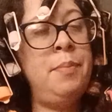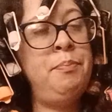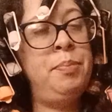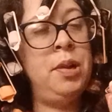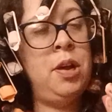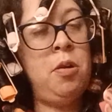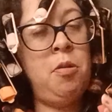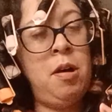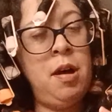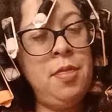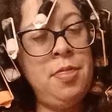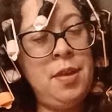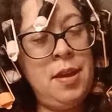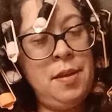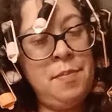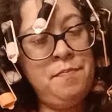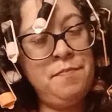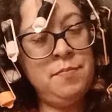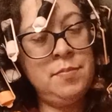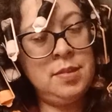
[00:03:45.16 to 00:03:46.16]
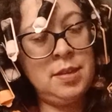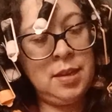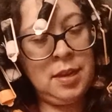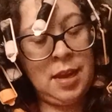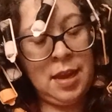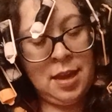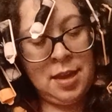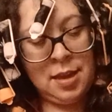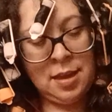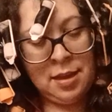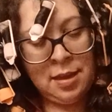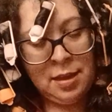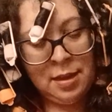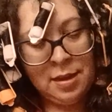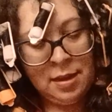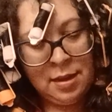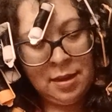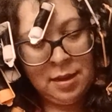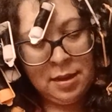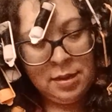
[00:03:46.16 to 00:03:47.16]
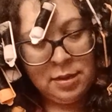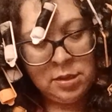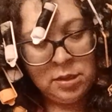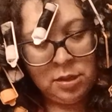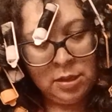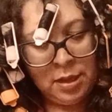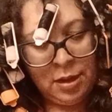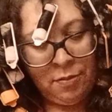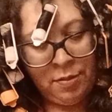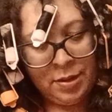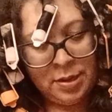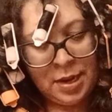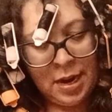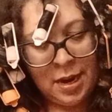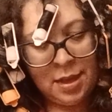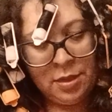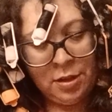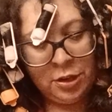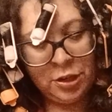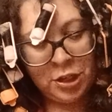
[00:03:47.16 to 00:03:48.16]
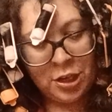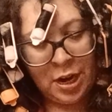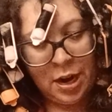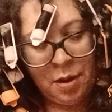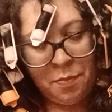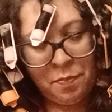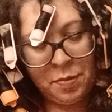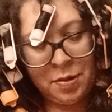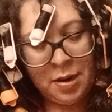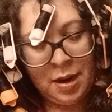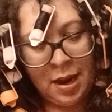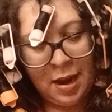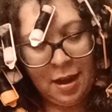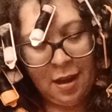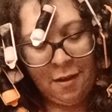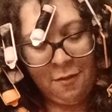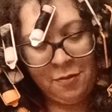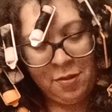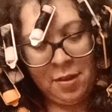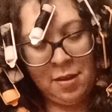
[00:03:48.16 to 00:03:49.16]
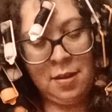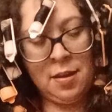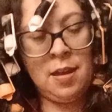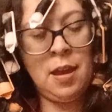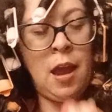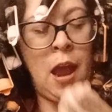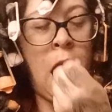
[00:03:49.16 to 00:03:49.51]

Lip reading: blow on them so they retain their shape and take off the